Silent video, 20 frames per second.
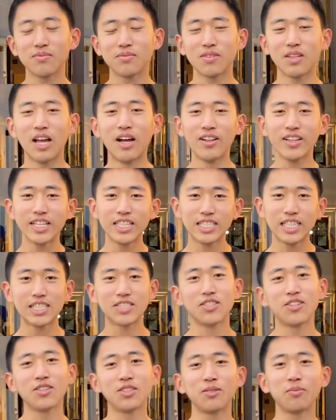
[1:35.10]
Shelley seeks
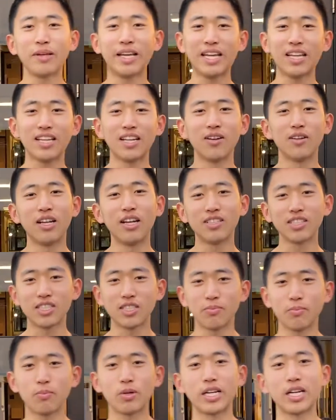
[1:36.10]
to explain Nelson's
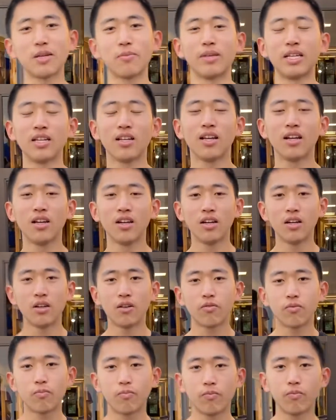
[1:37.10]
predicament
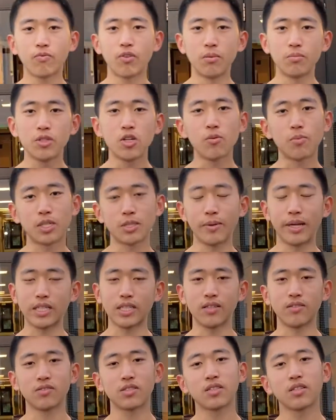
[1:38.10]
from 2
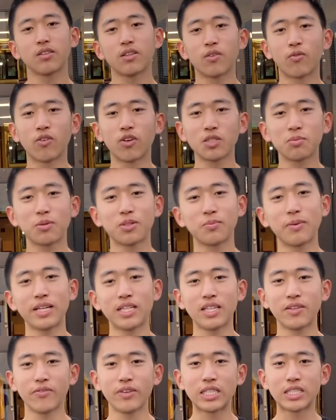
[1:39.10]
perspectives. The first
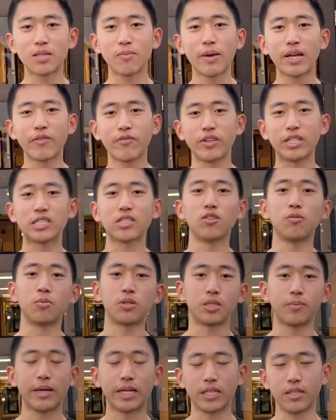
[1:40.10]
perspective is the metaphysical
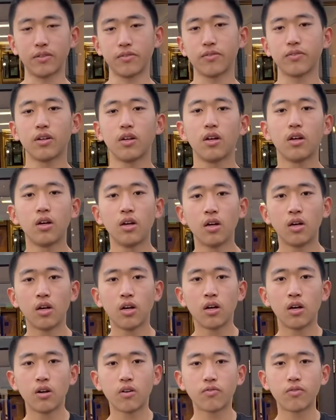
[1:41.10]
perspective.
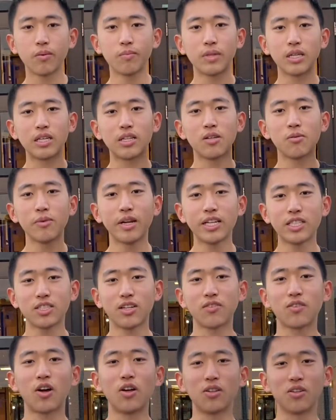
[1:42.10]
From the illumination of
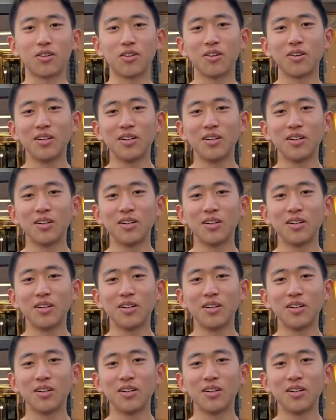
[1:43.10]
color,